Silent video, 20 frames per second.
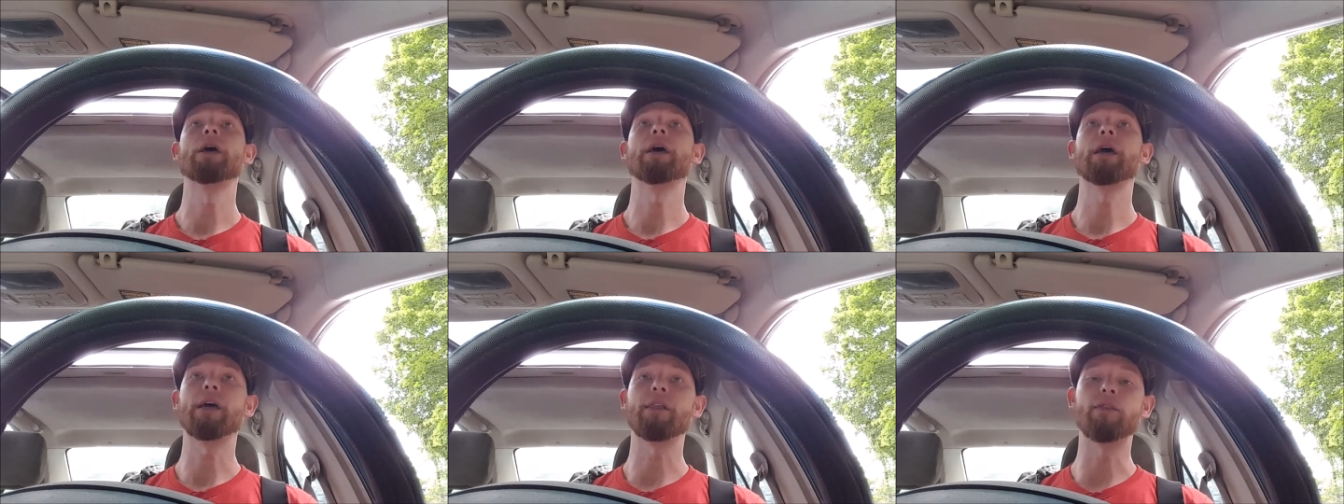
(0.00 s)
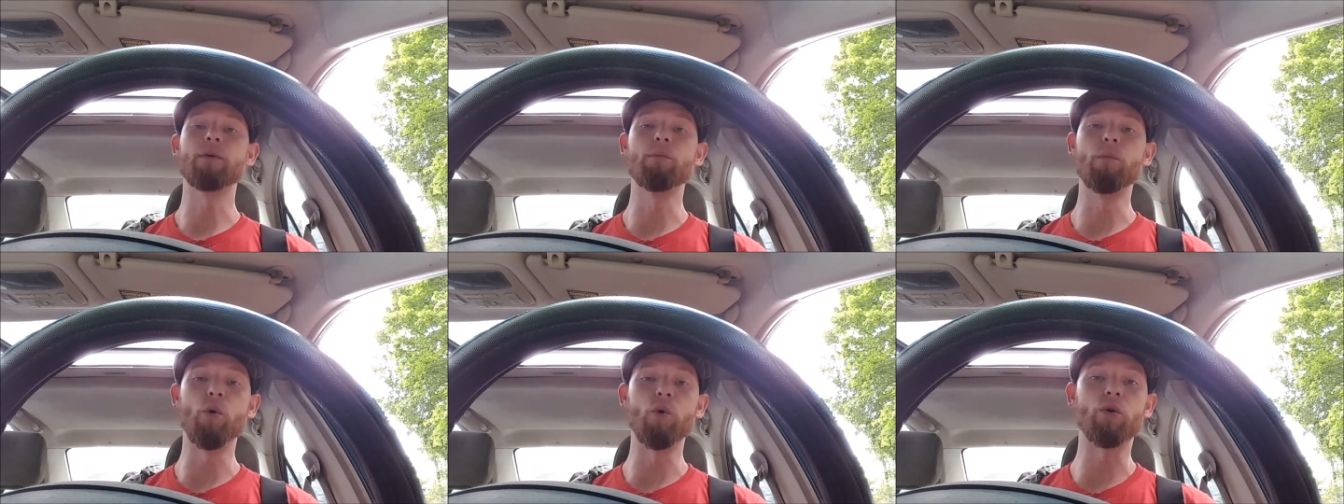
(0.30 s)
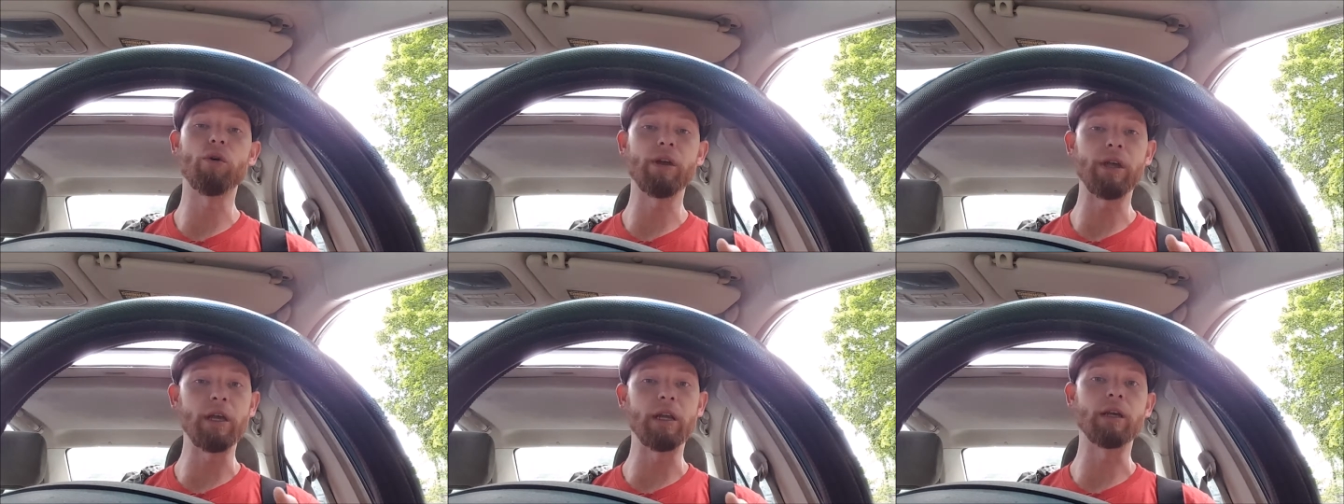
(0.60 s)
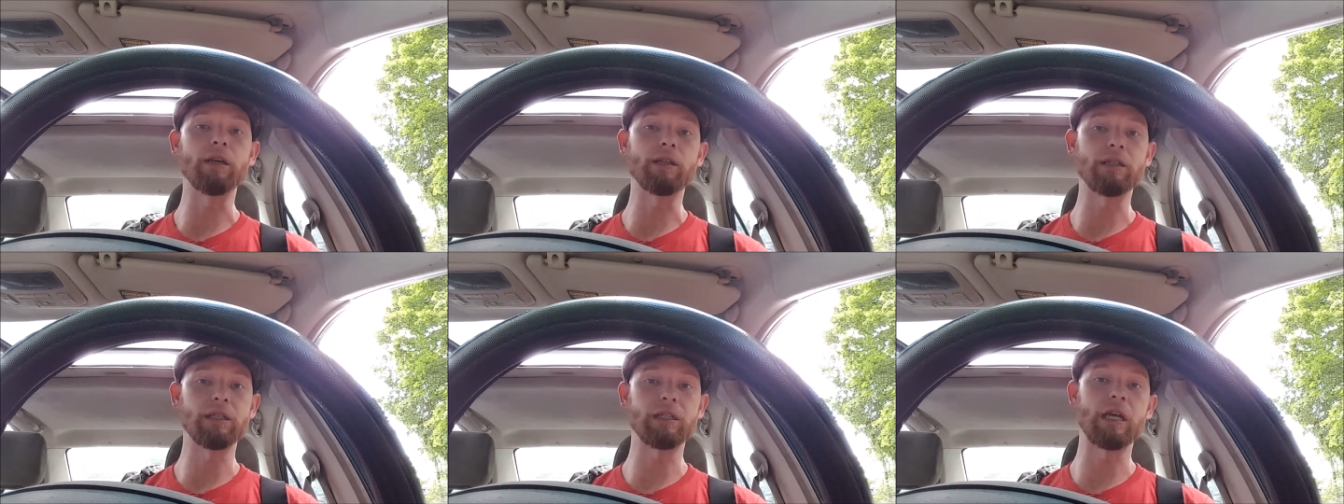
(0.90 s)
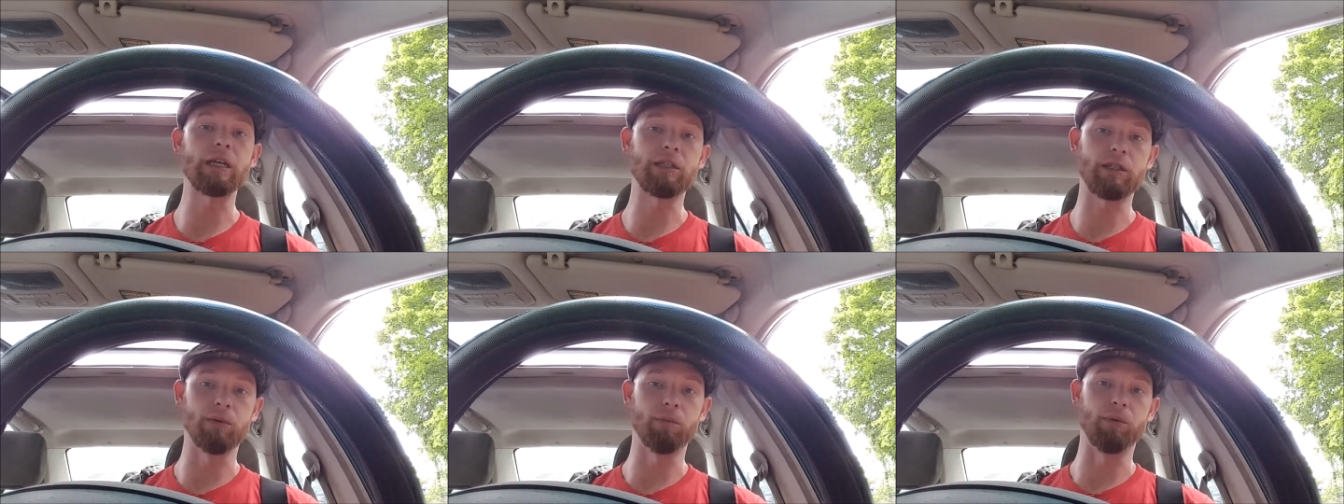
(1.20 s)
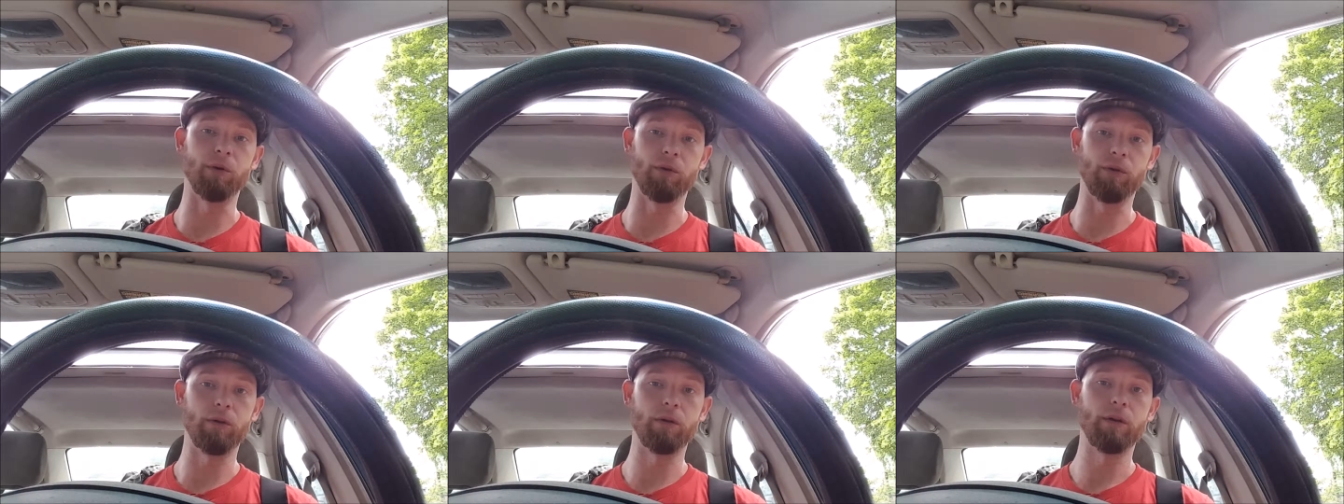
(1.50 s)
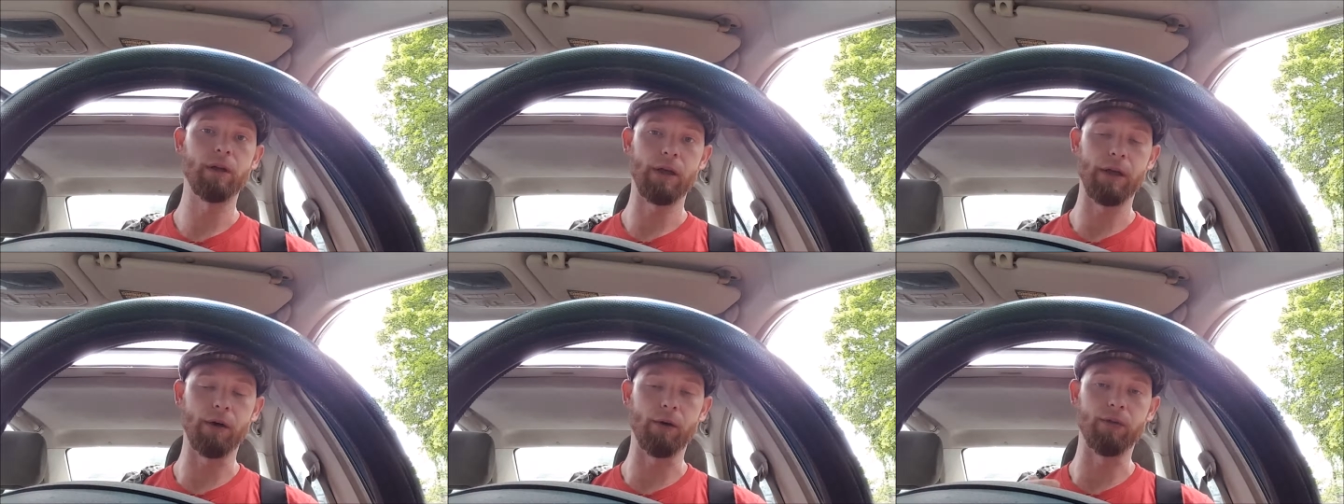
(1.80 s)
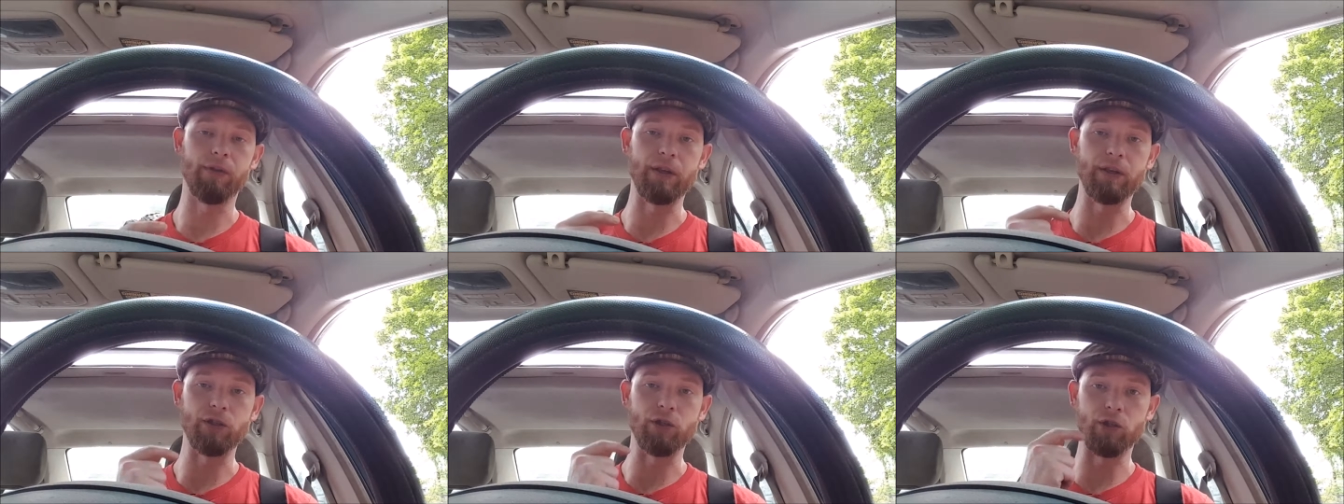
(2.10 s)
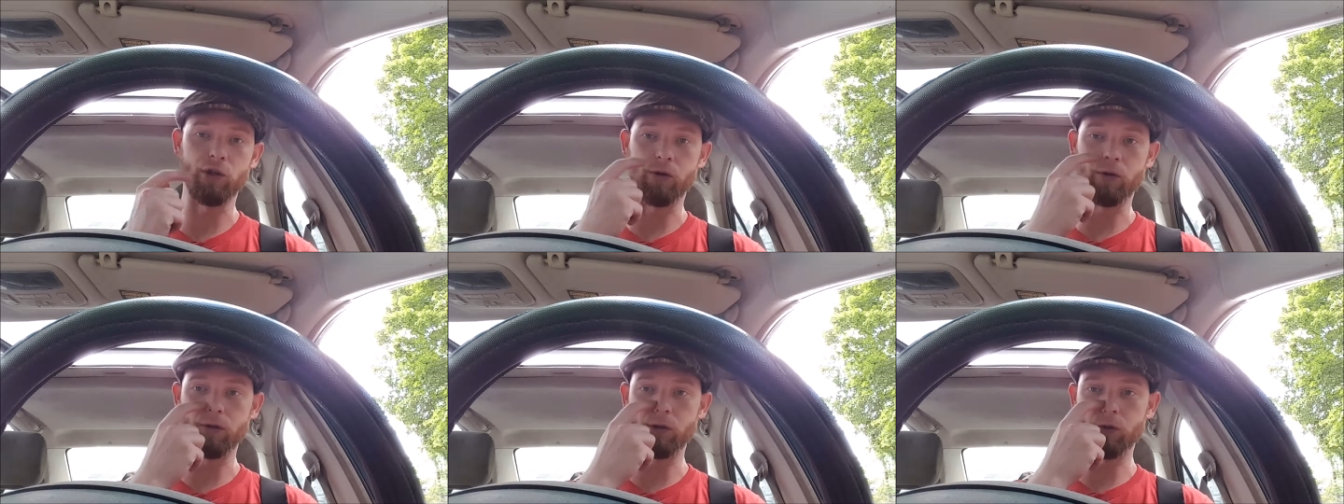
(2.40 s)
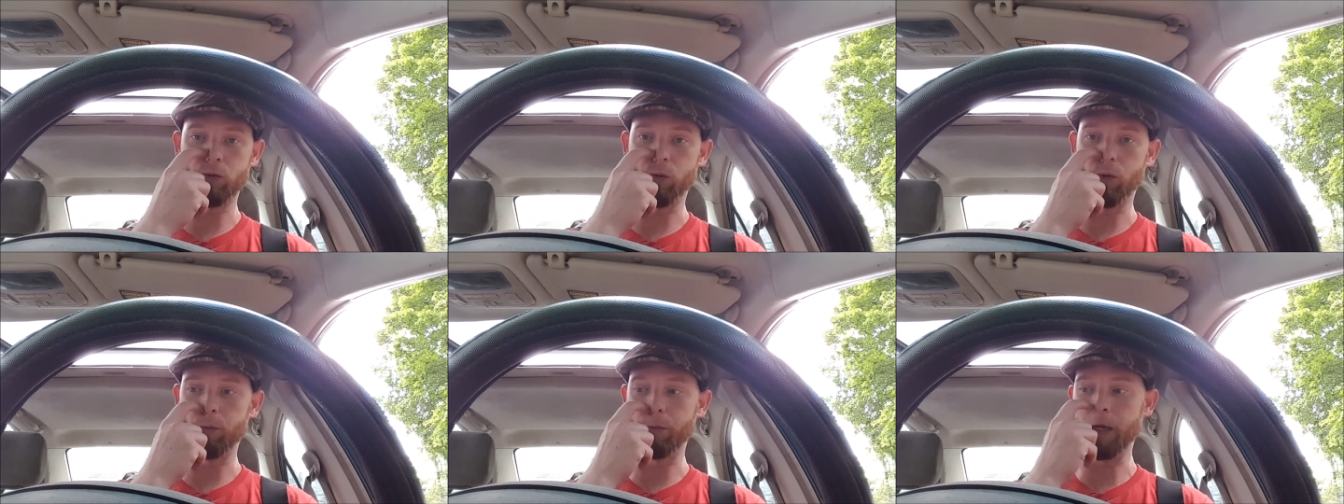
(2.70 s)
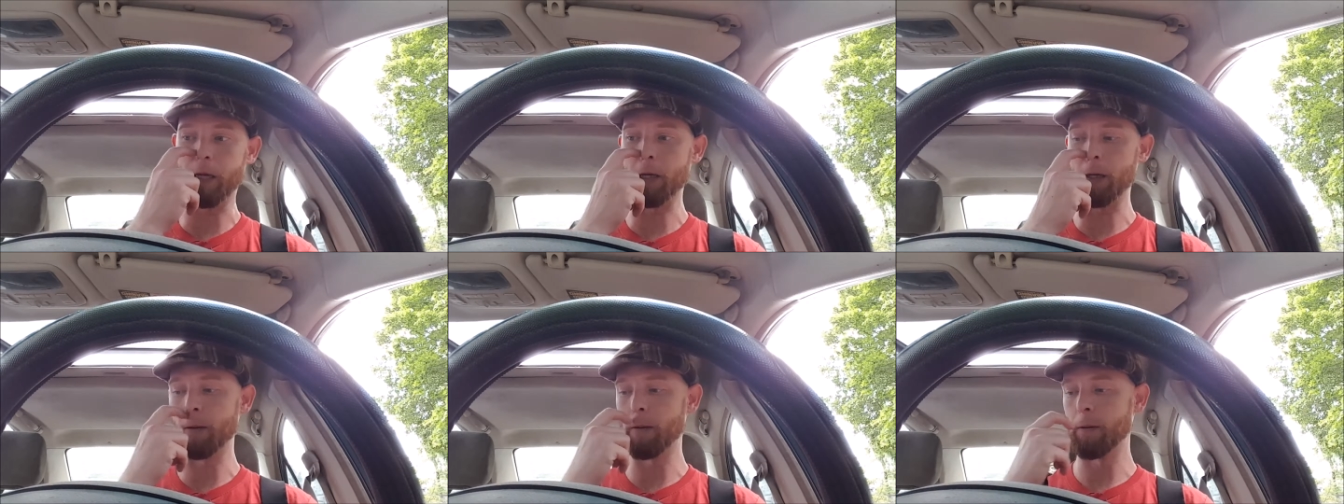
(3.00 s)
the more inaccessible health insurance will be.